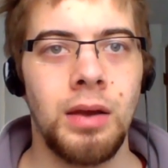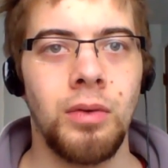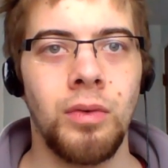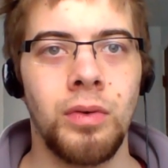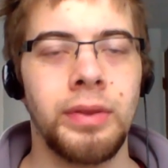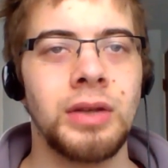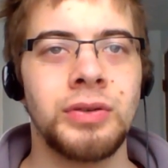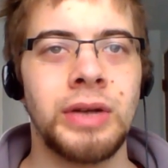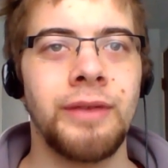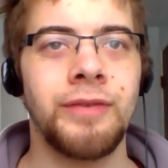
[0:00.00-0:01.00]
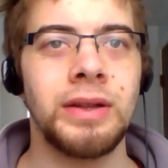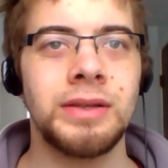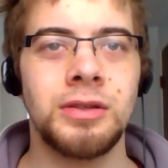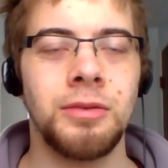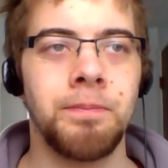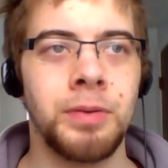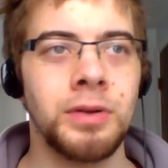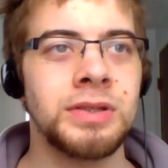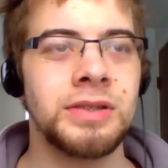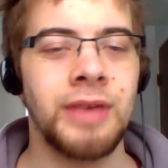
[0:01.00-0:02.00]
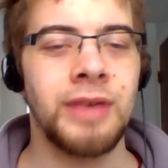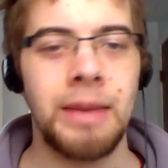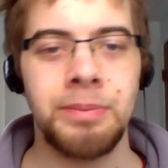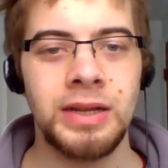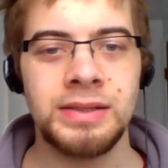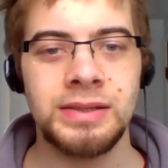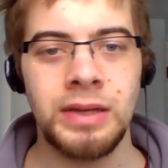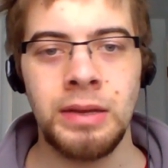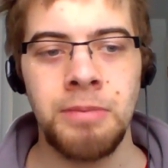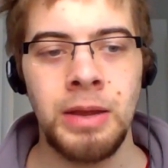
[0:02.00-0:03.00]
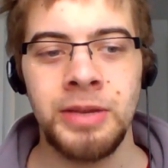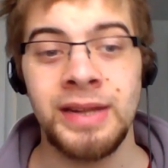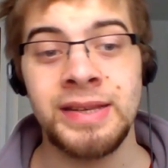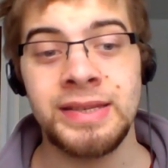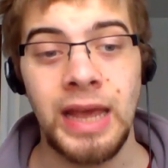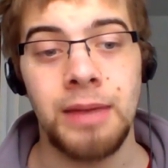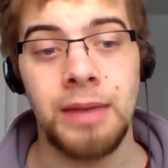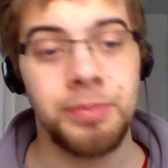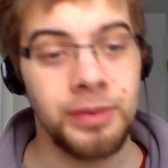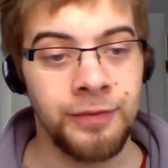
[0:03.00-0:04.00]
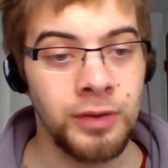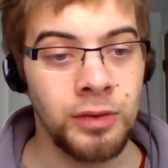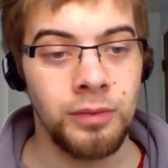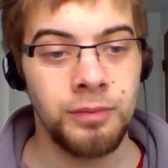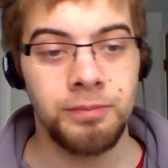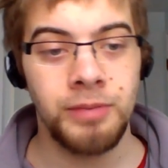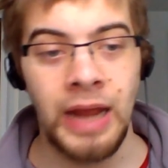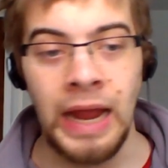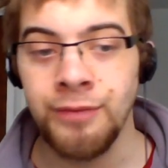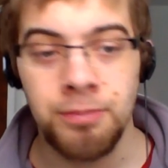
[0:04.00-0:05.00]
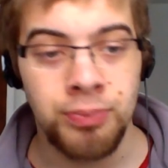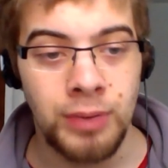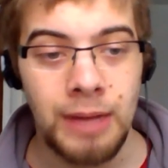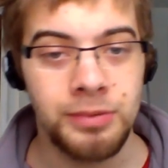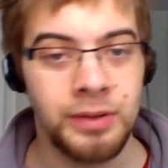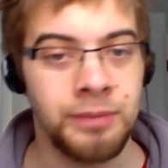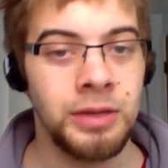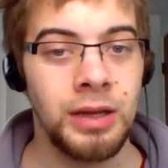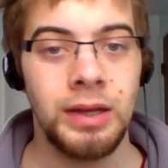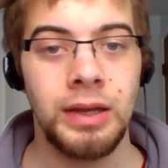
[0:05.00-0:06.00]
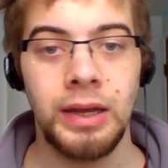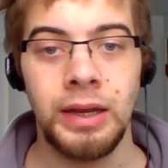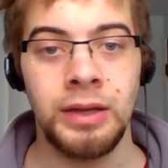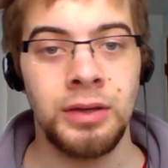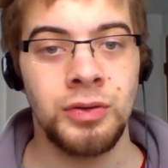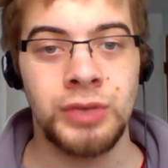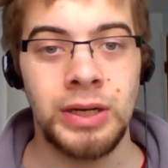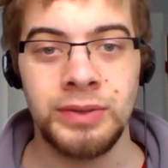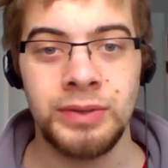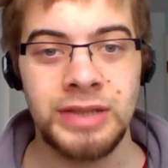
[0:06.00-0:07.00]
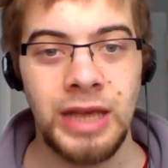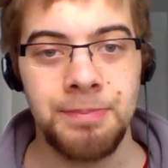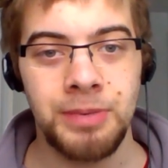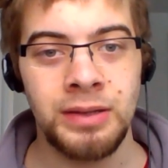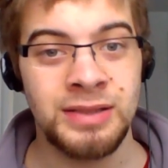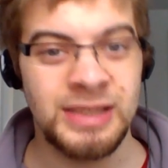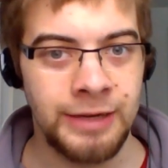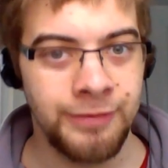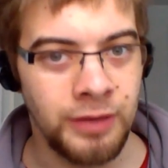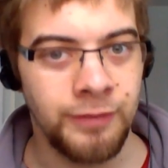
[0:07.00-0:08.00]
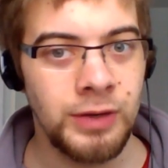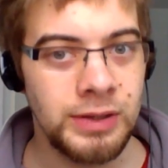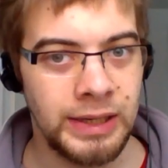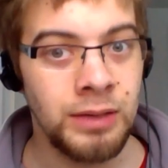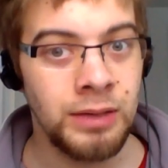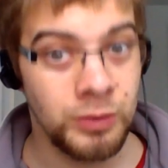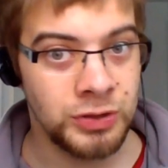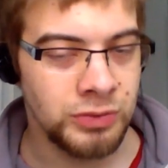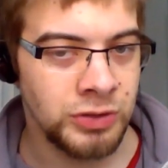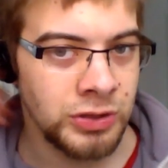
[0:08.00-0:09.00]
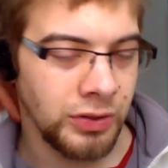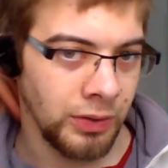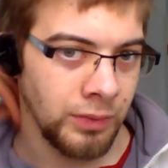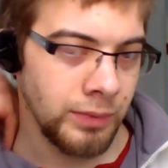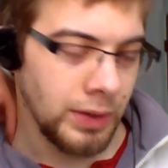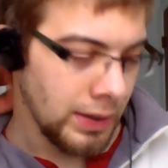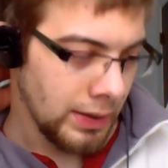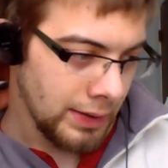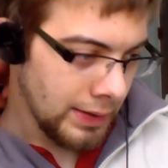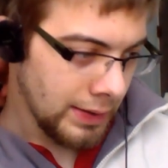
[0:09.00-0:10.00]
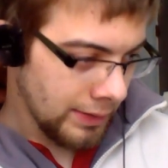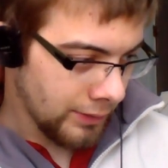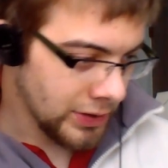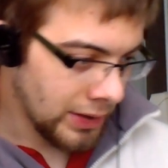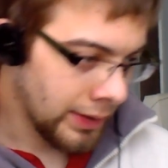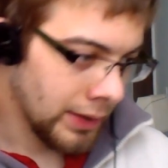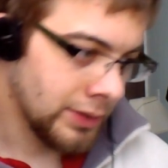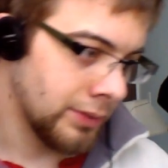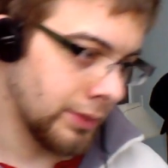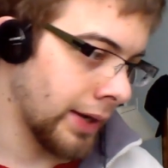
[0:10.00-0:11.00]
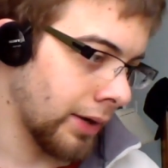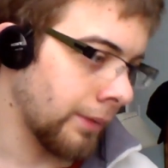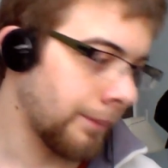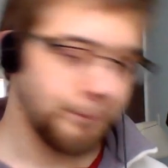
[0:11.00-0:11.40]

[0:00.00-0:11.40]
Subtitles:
Or they try to find these little bursts of happiness and maybe an escape. If you have a problem and you try to escape it instead of confronting it, which you should do, which I'll get into later.